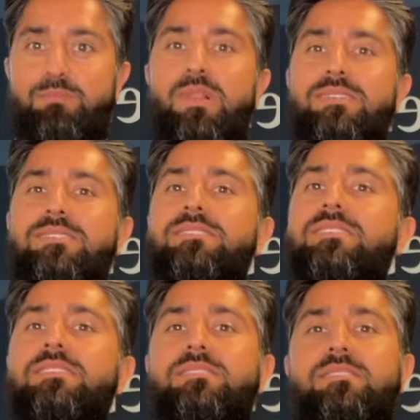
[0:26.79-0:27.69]

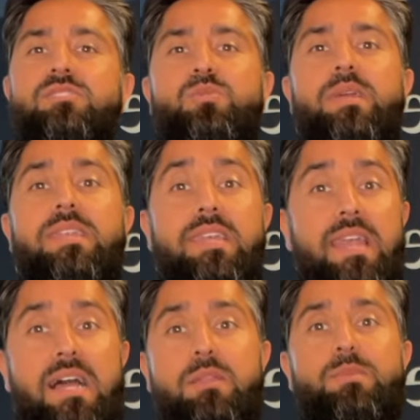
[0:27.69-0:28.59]
Pleasanton is situated in
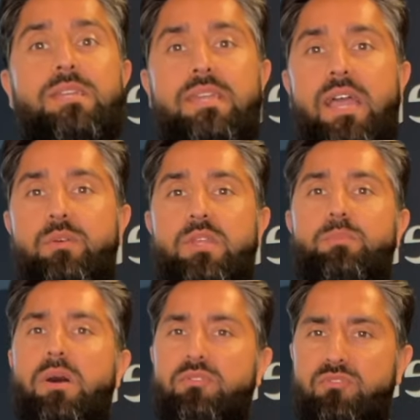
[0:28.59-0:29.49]
Alameda County,
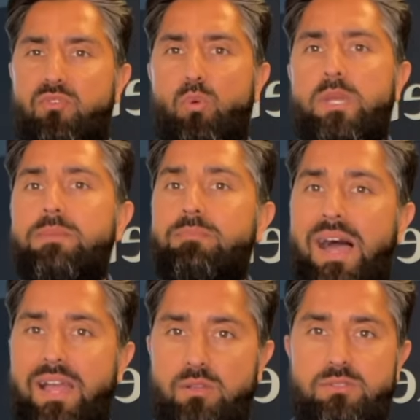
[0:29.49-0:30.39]
about 40
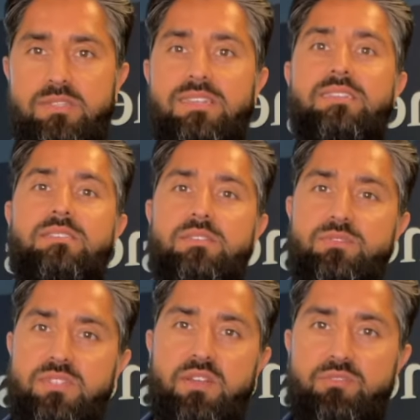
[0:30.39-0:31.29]
miles east of
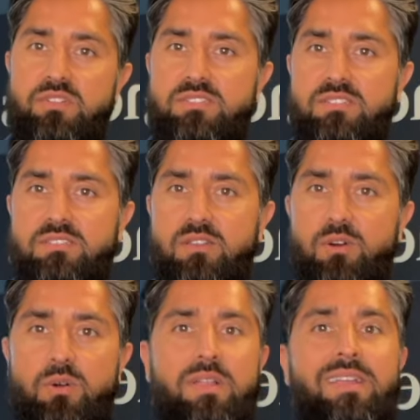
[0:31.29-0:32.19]
San Francisco,